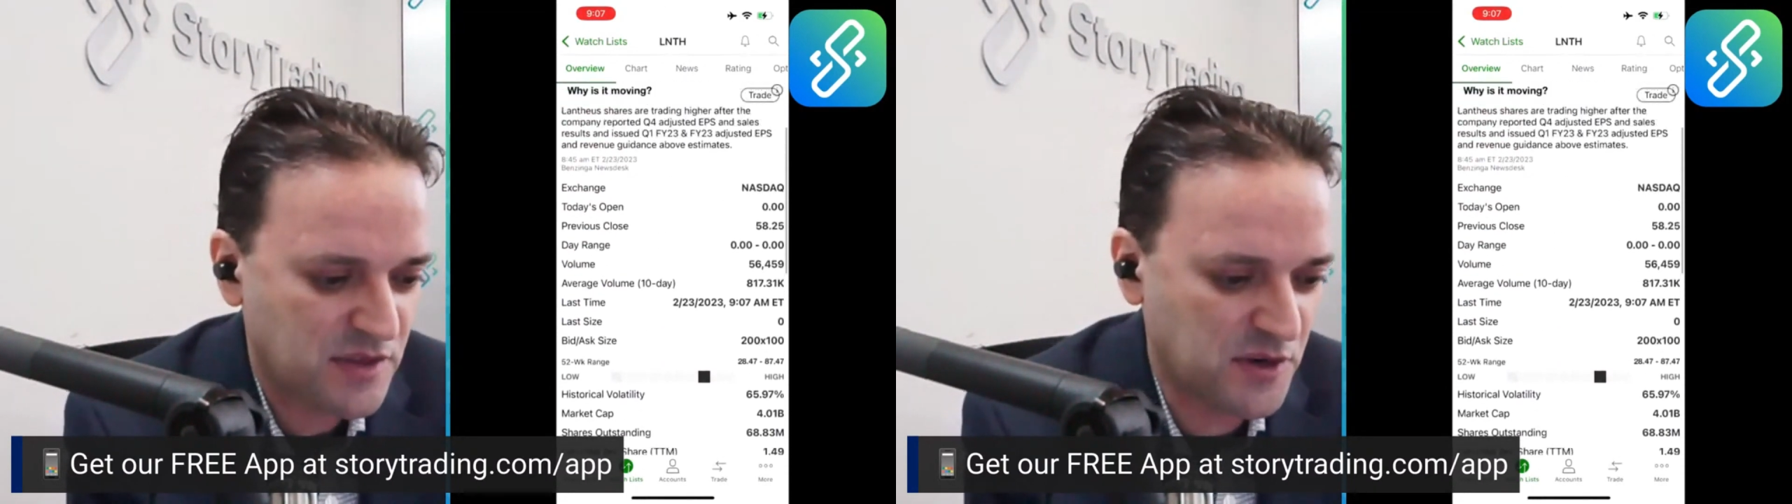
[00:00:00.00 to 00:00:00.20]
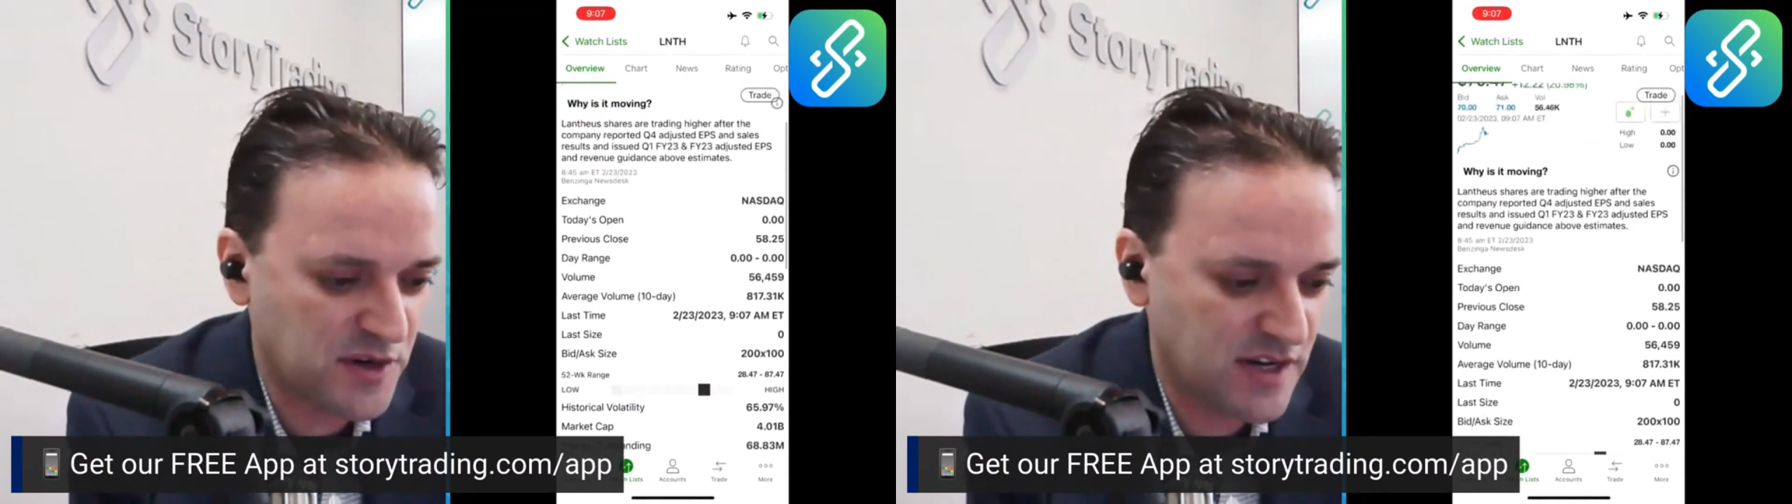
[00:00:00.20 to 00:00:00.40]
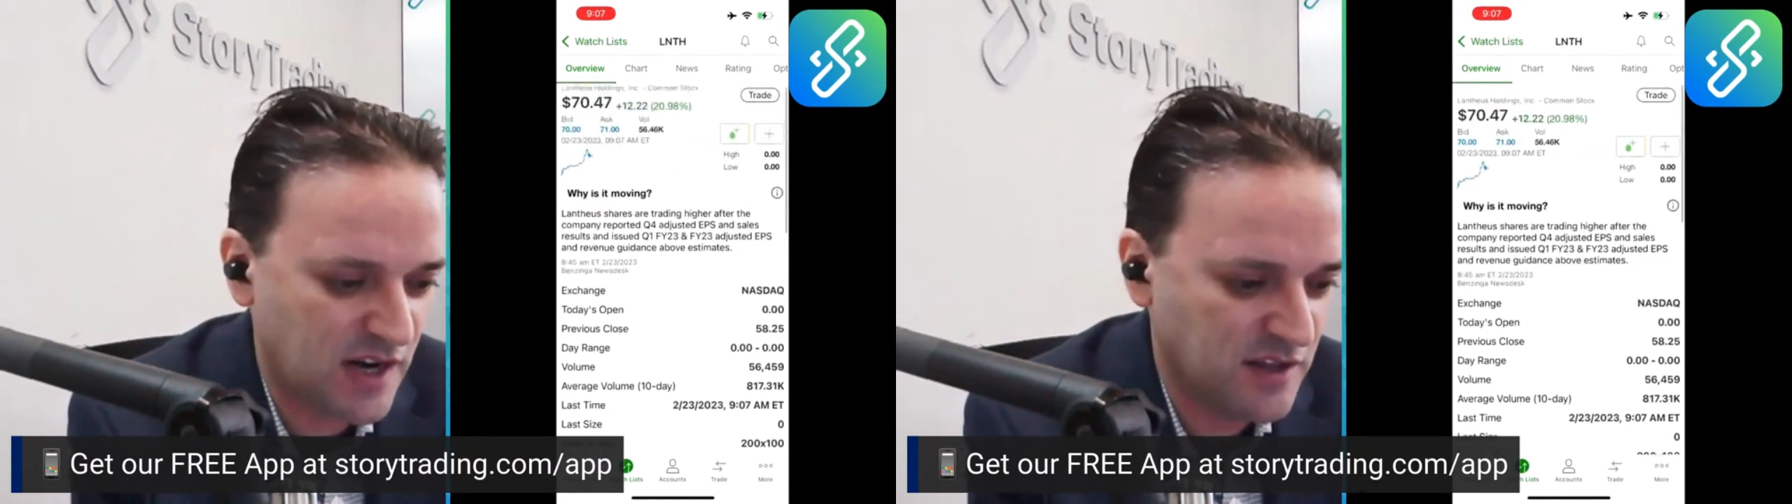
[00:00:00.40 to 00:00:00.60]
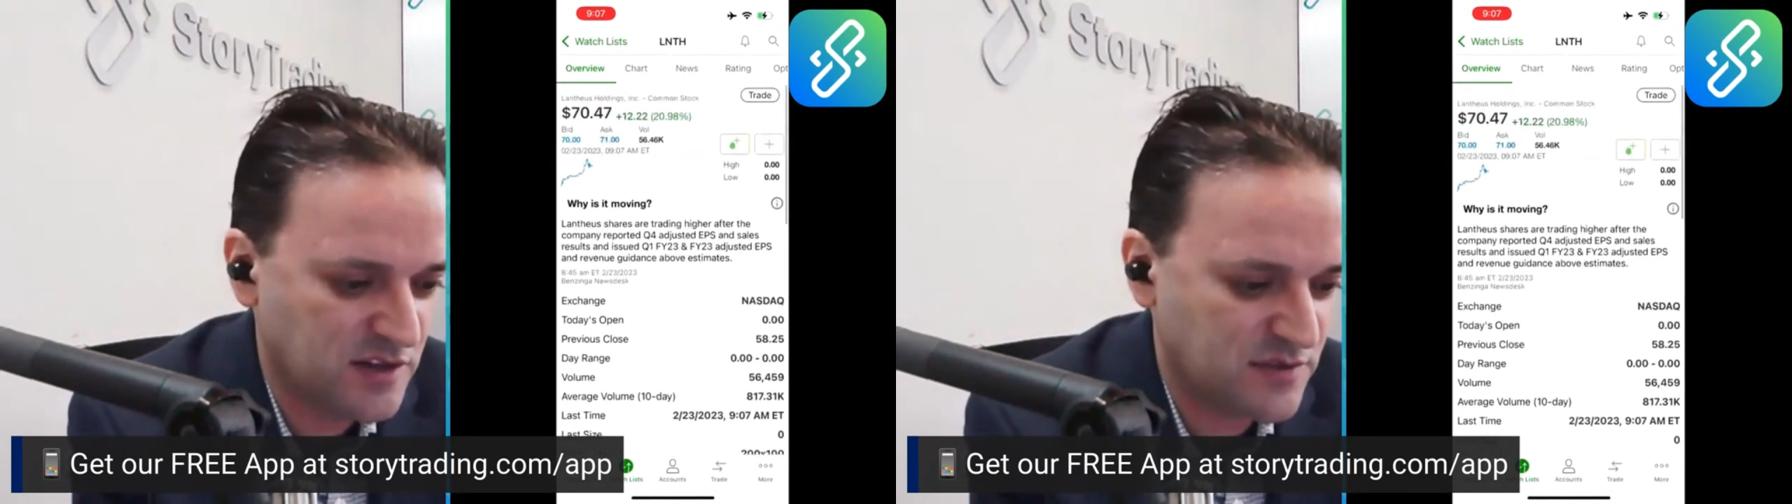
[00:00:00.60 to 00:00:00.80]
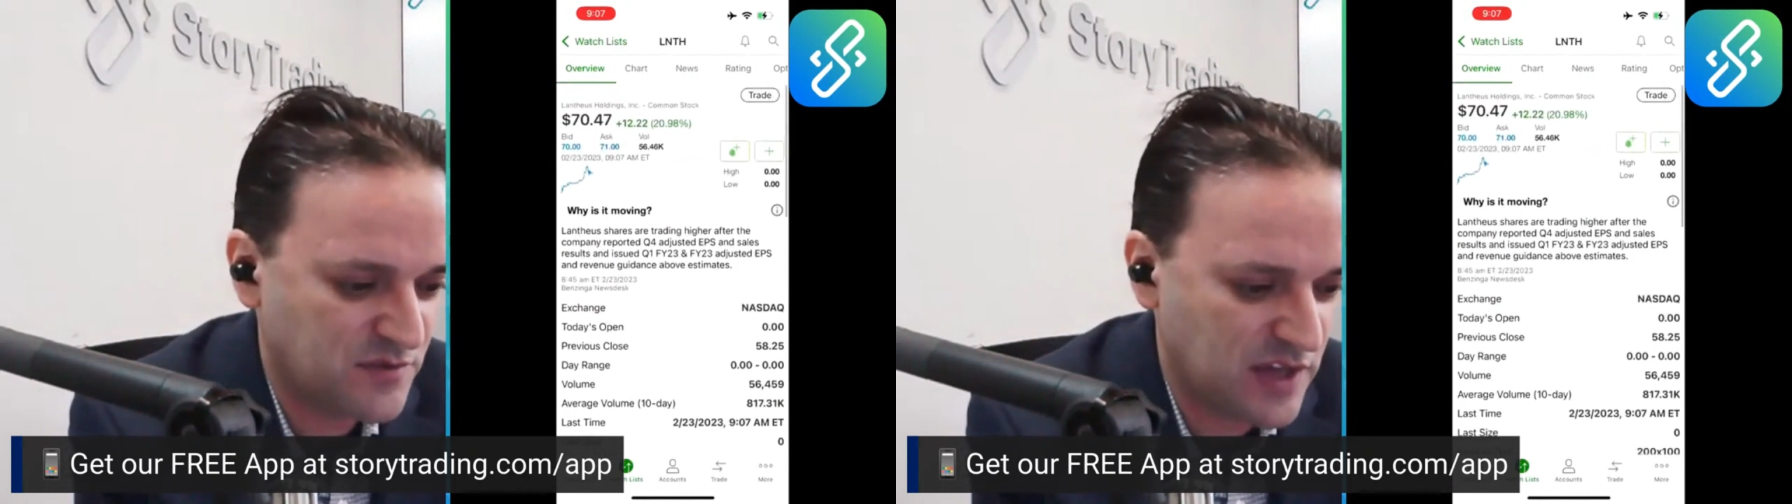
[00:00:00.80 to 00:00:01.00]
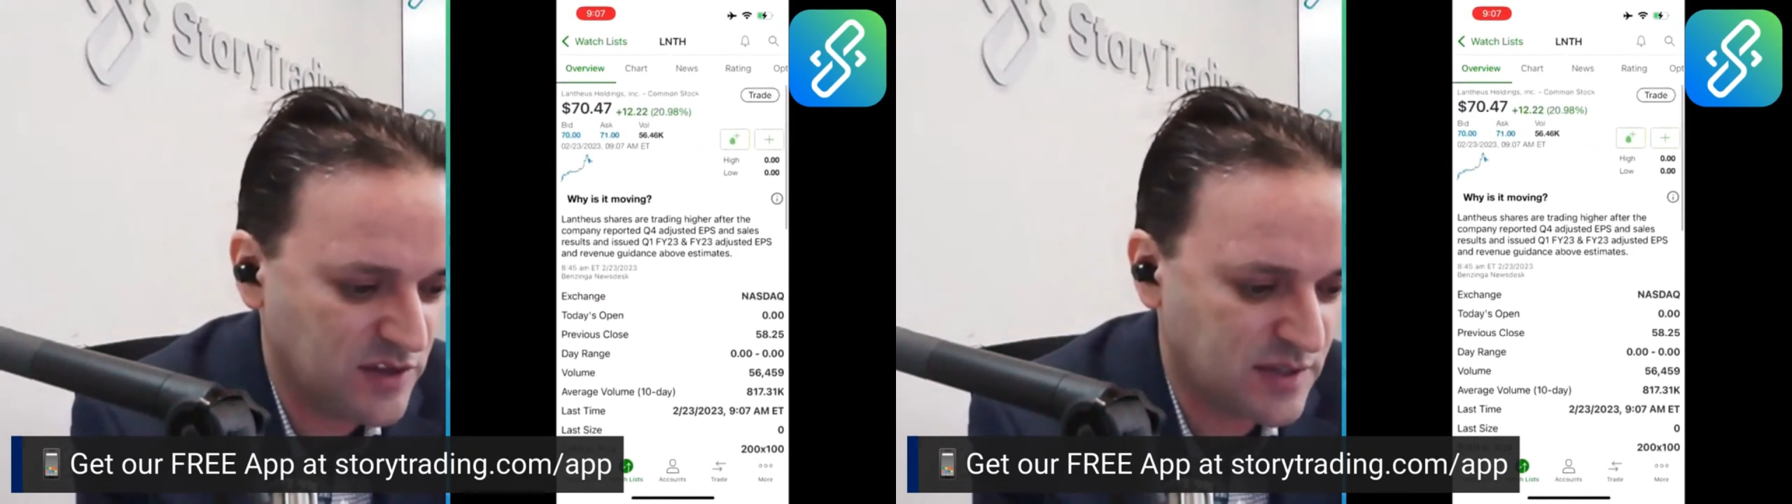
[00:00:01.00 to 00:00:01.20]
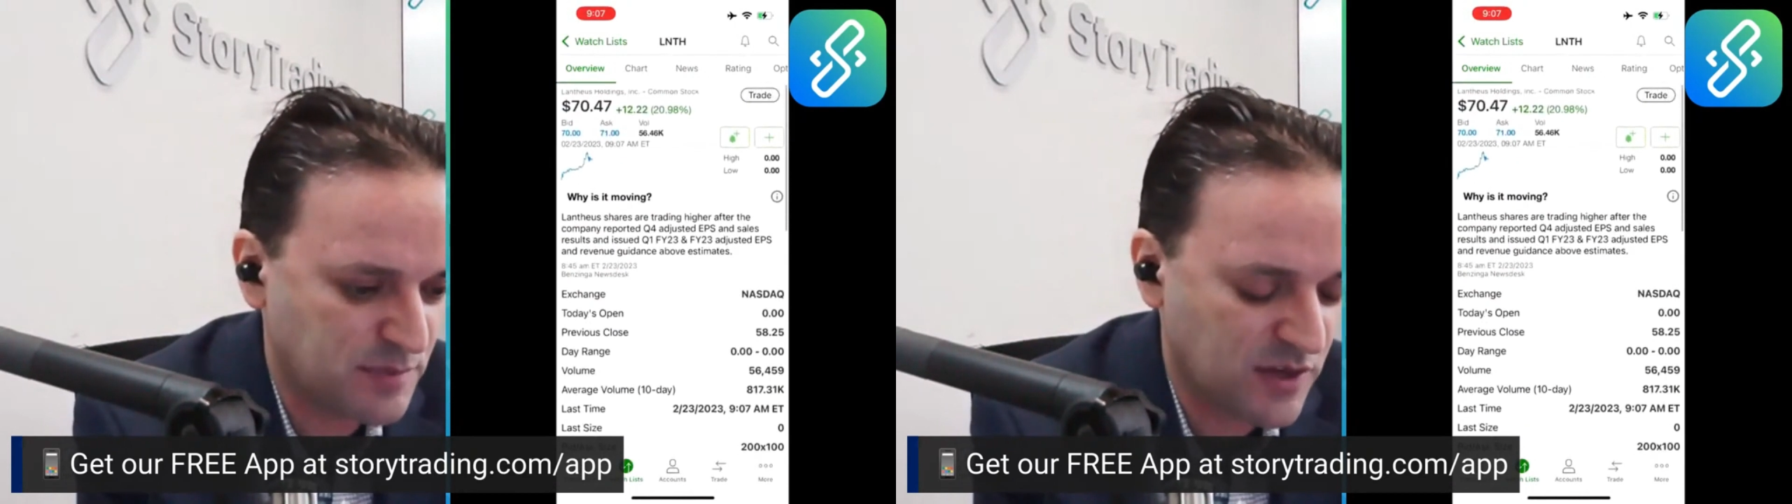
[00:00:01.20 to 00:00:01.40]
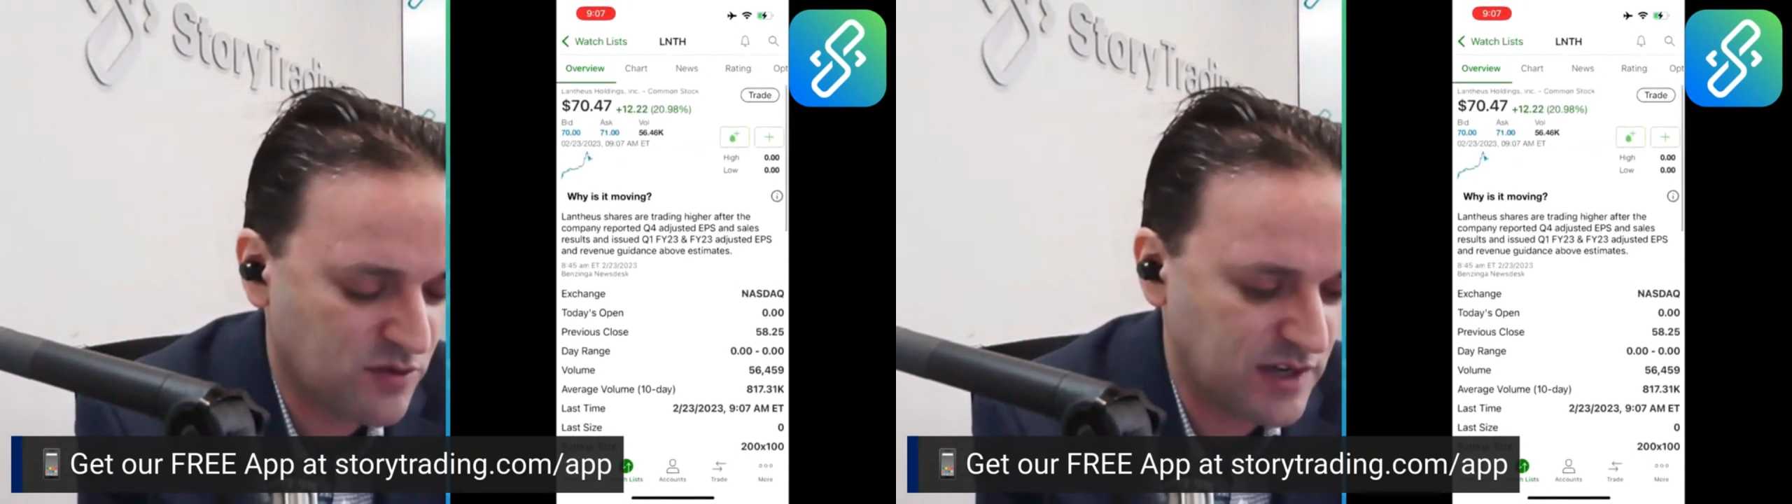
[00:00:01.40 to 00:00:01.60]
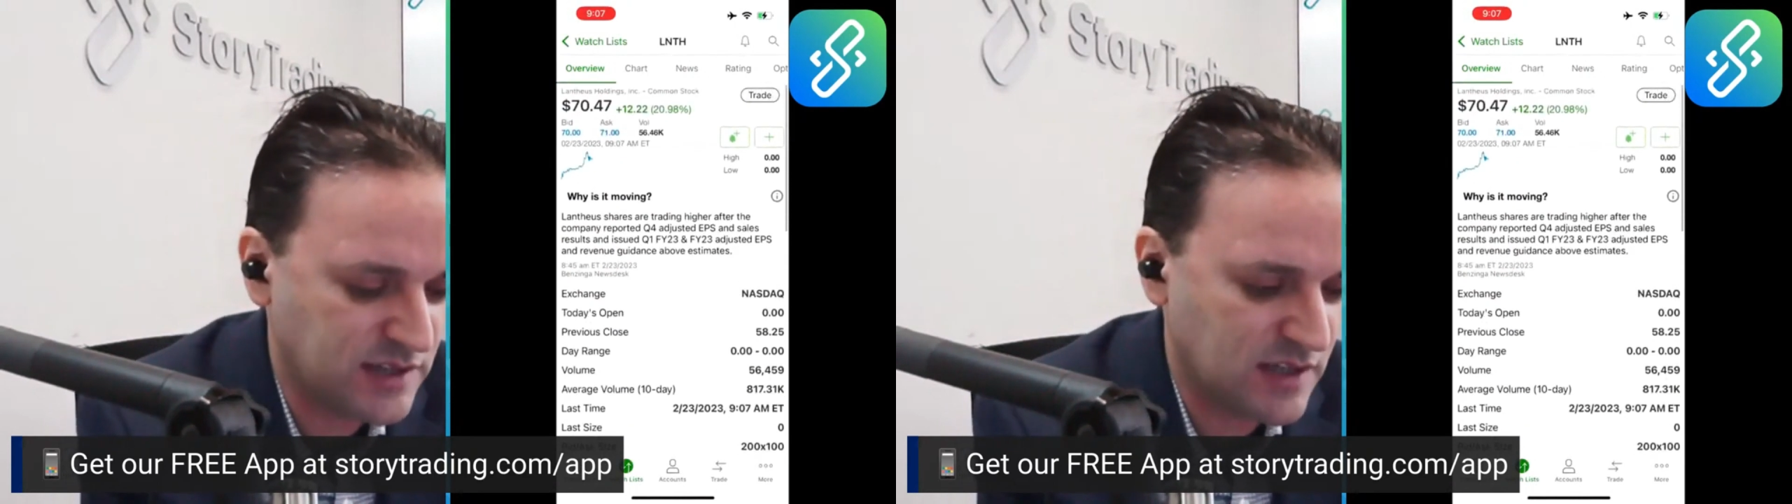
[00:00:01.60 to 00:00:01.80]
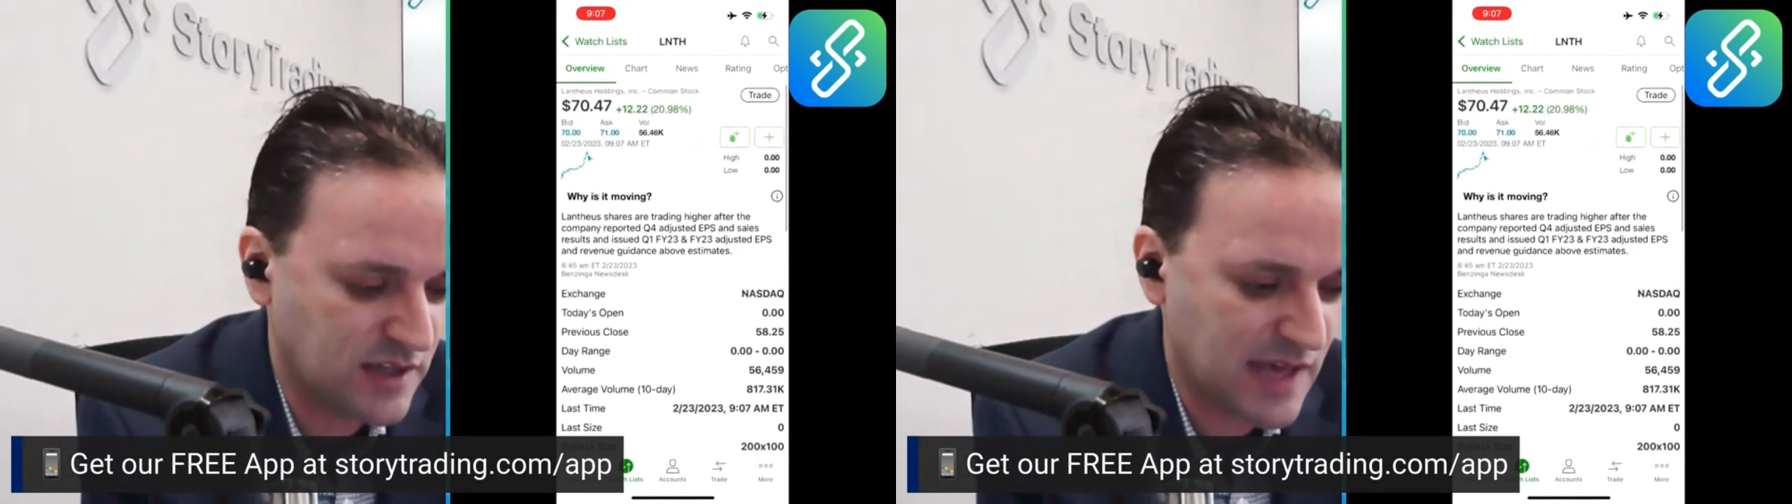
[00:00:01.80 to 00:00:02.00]
$30 in value, something
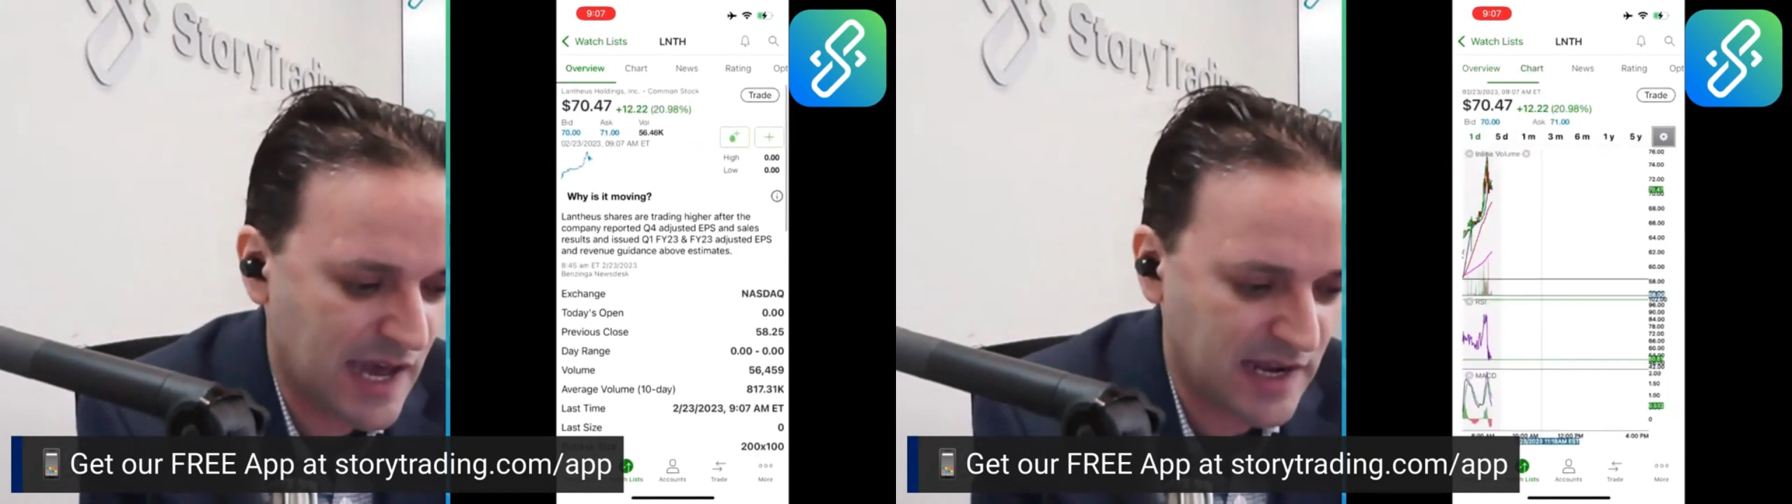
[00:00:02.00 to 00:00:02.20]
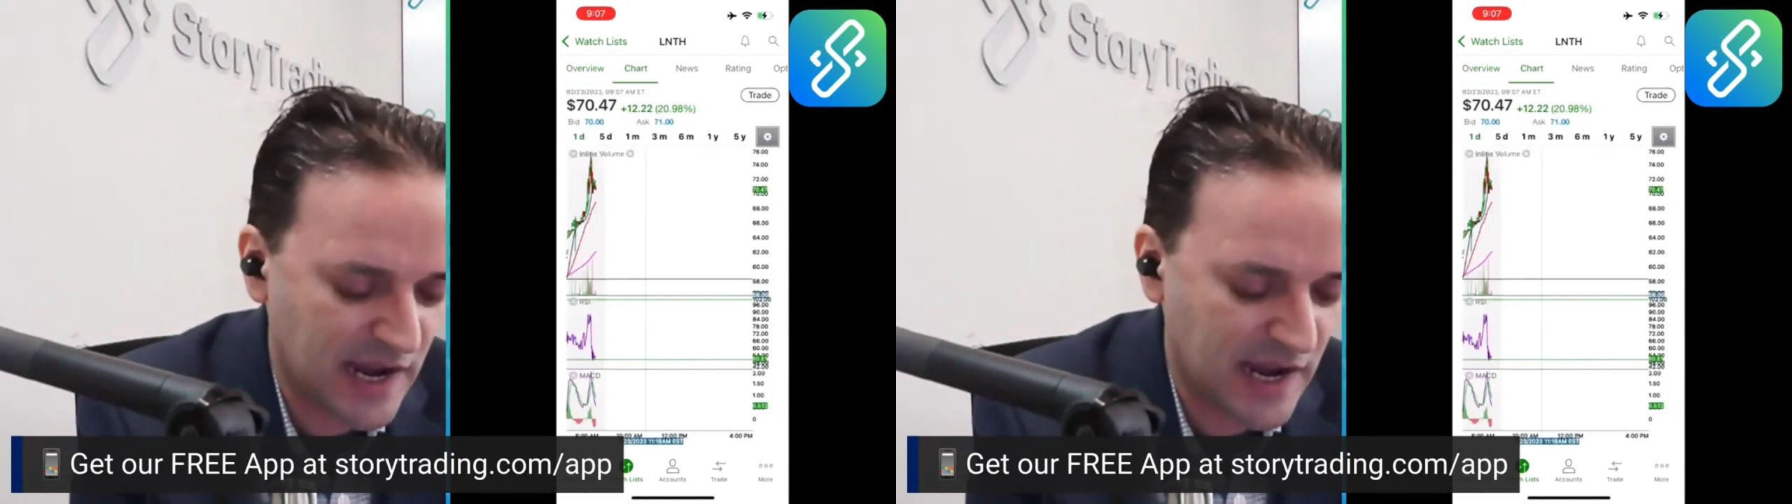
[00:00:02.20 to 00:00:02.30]
crazy like that.